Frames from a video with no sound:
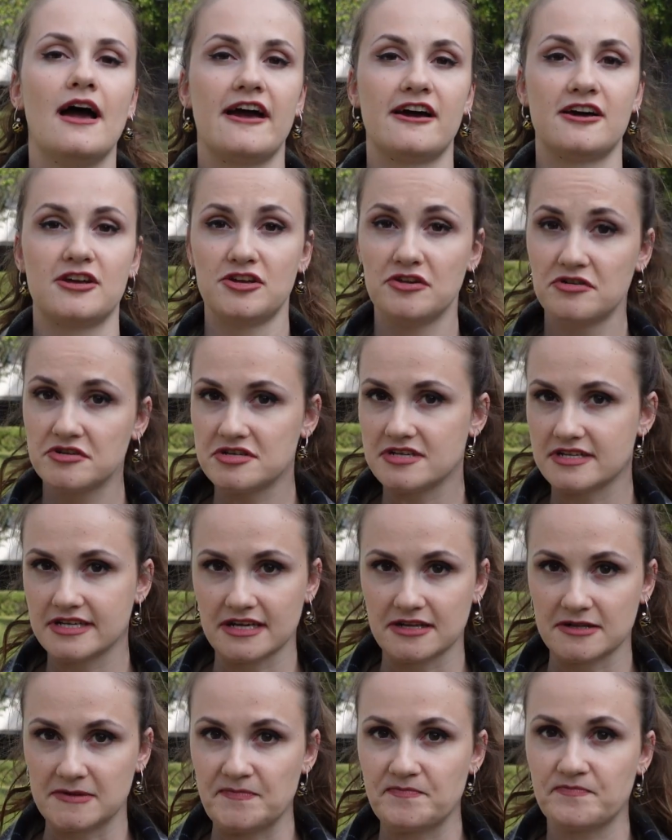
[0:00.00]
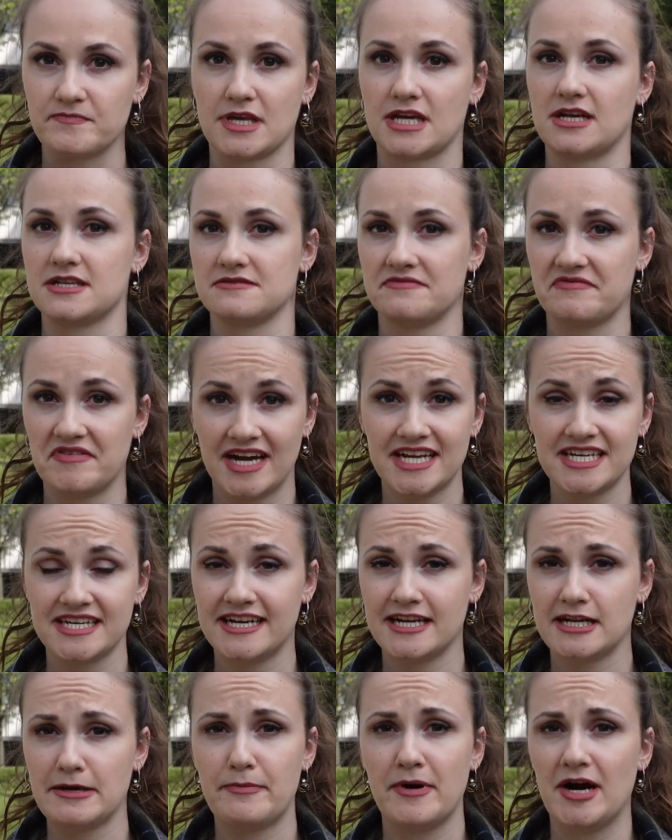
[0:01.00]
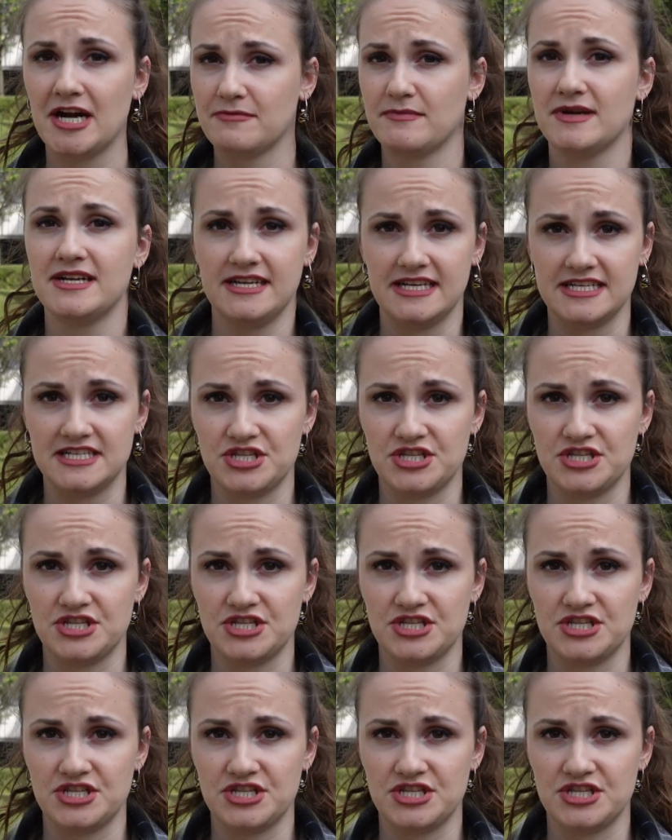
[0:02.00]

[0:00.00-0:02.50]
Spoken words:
a huge deal because finding an apartment